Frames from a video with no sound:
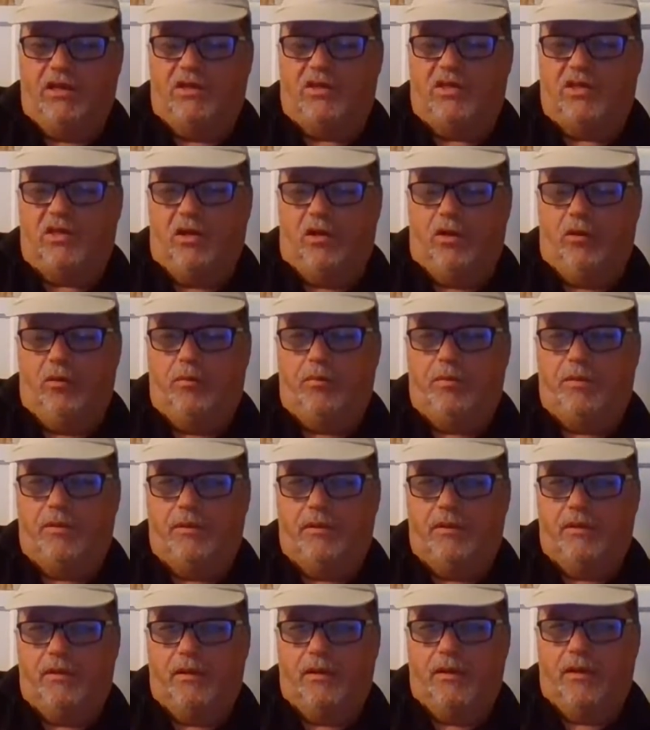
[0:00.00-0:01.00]
soup
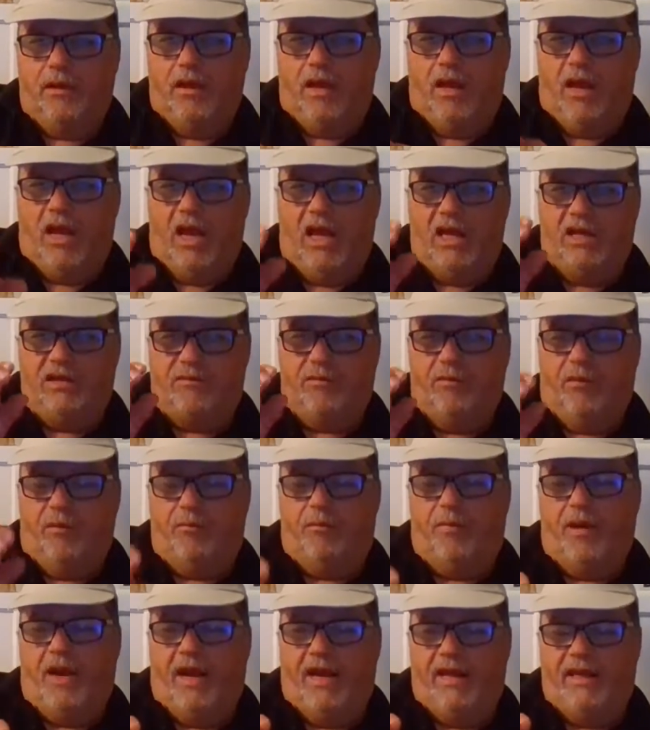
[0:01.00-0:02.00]
as my
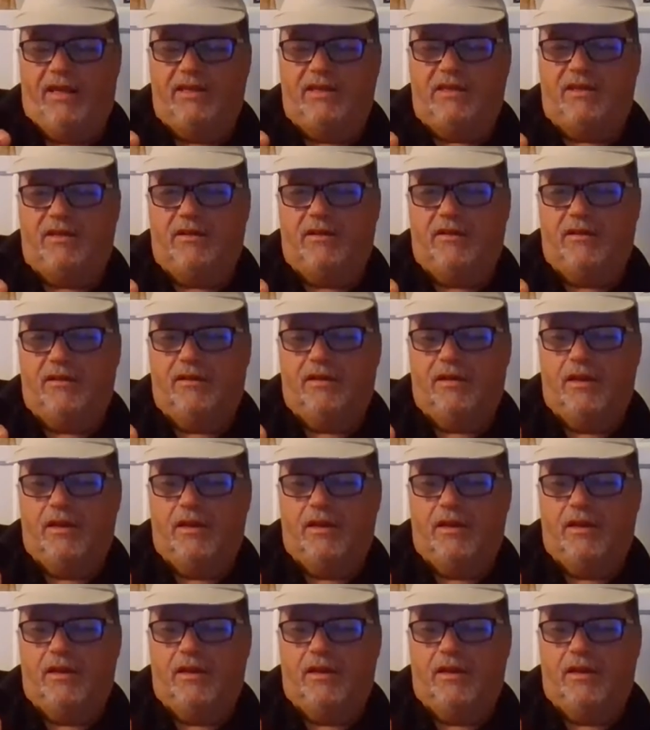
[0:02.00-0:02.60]
base.